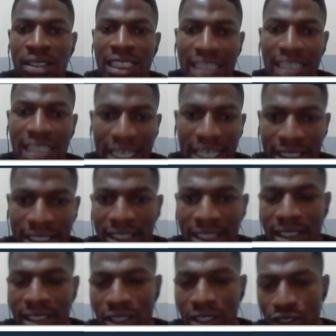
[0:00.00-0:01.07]
In
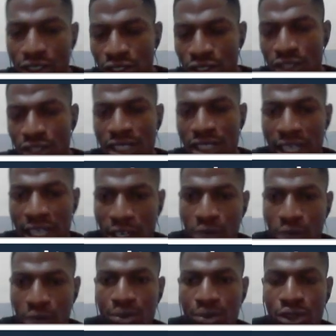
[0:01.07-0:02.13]
essence, it just
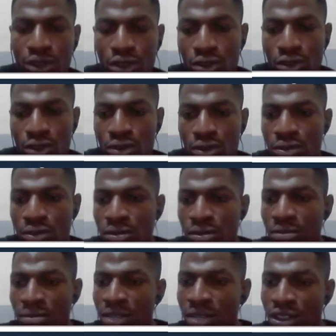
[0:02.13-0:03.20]
helps you.
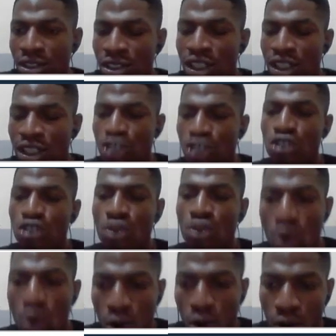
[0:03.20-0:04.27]
It's just a
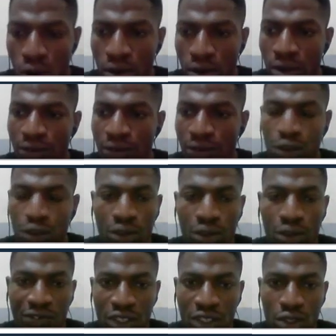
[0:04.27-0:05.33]
store for your
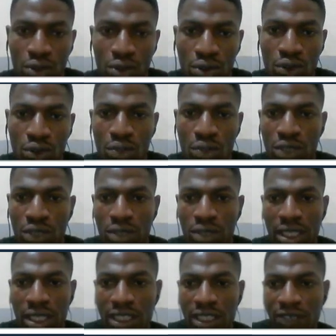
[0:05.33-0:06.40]
videos where you
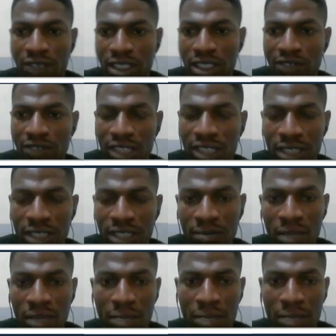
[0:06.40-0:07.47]
can effectively
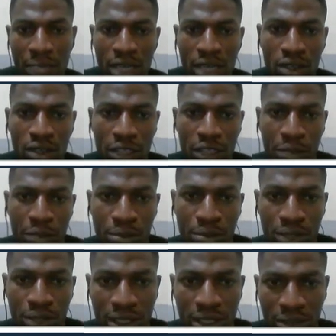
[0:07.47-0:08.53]
make other
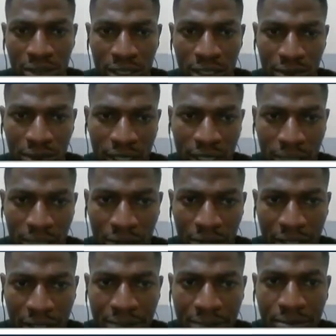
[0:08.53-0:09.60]
people interact with them,
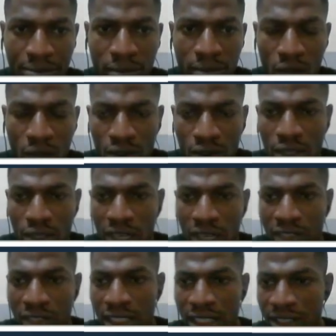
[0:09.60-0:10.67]
right? You also
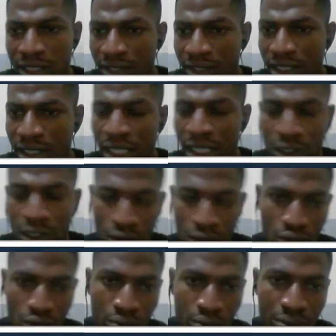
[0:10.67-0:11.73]
have other services like
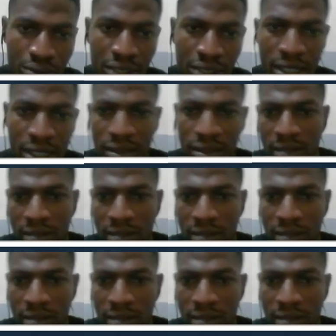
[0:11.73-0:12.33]
YouTube, right?